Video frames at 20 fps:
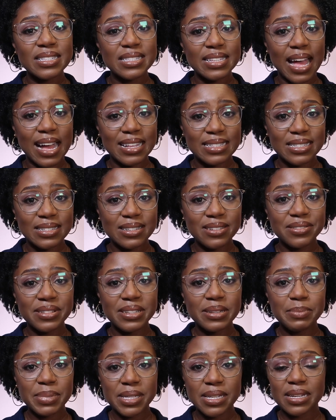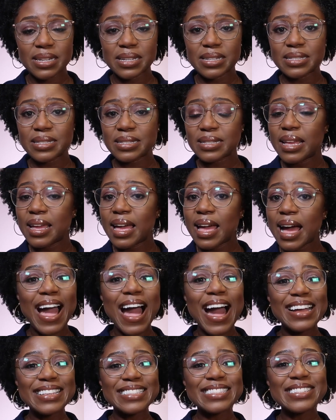this category because
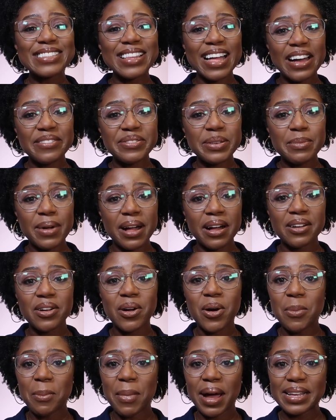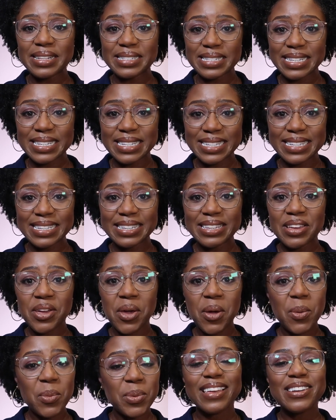I still have a mark on my knee,
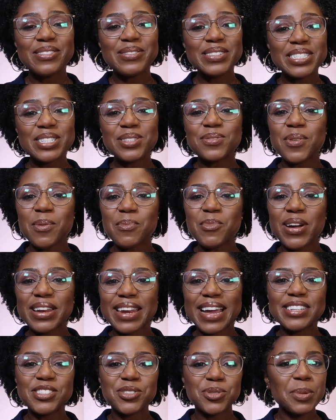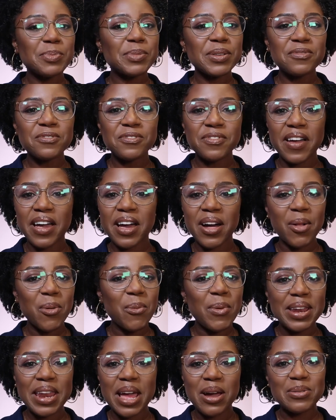which is from when I tripped and fell
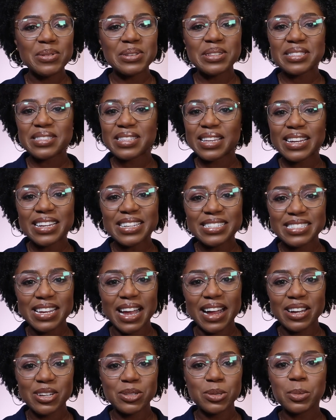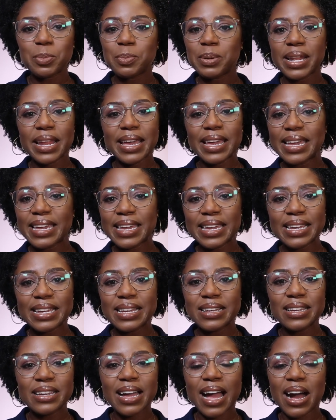when I was a child
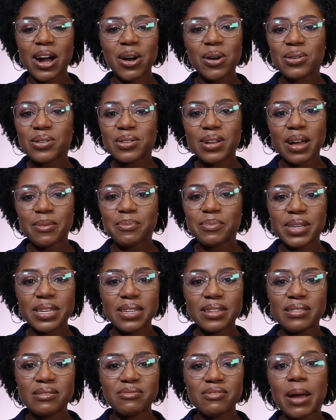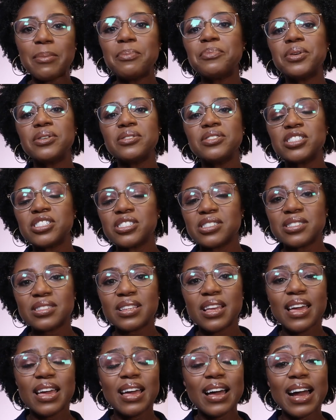playing out and being rambunctious.
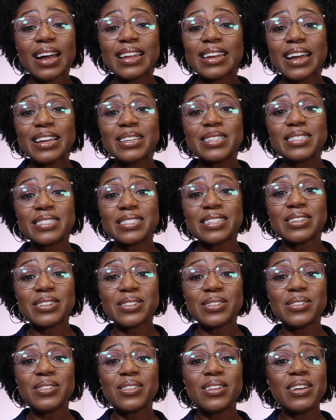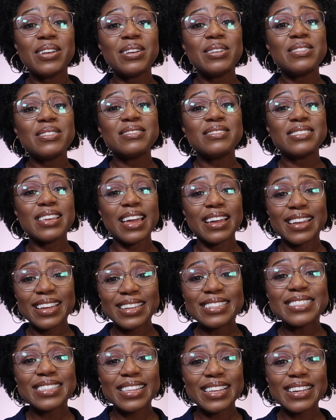And I still
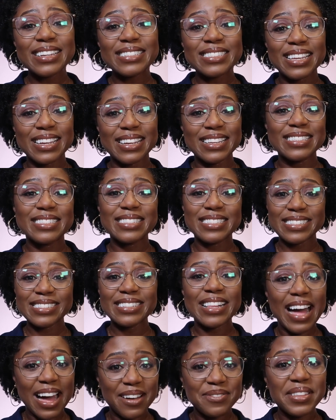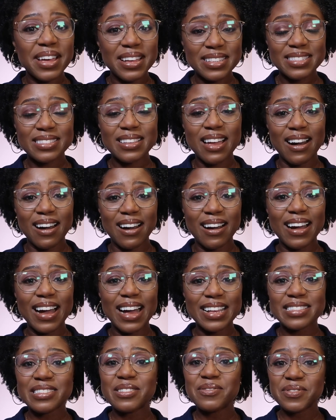decades later still have that scar
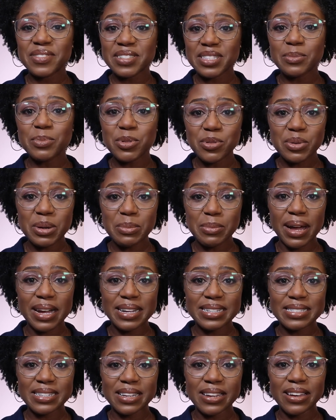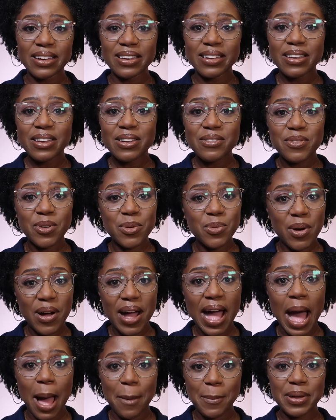as a visible reminder for
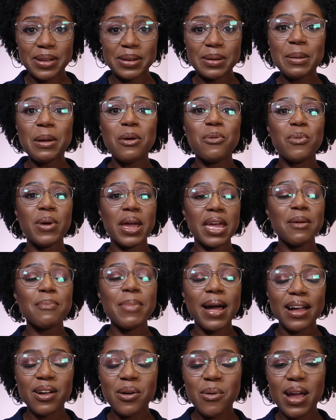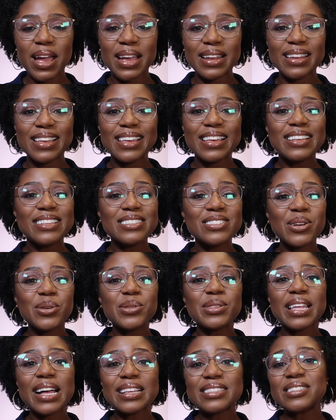what happened way back when.
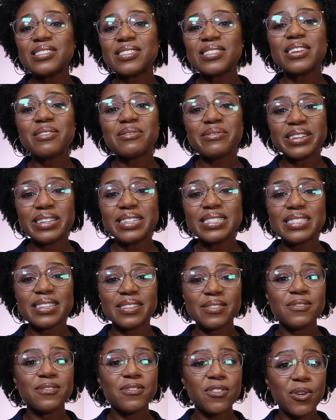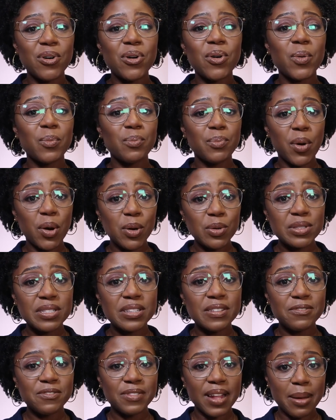So that's another reason for
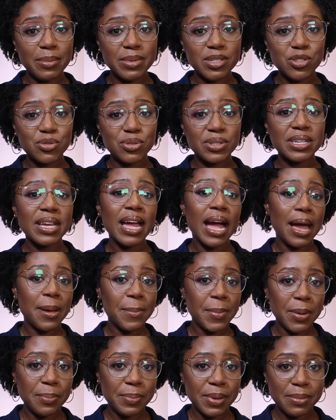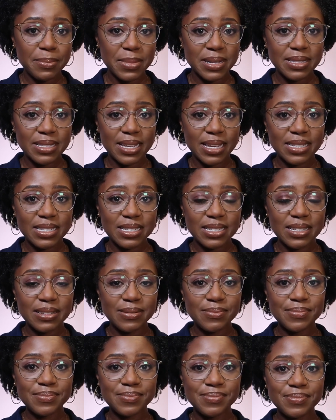post-inflammatory
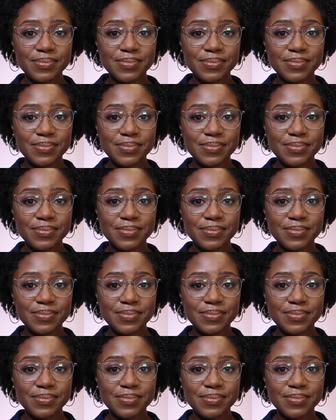hyperpigmentation.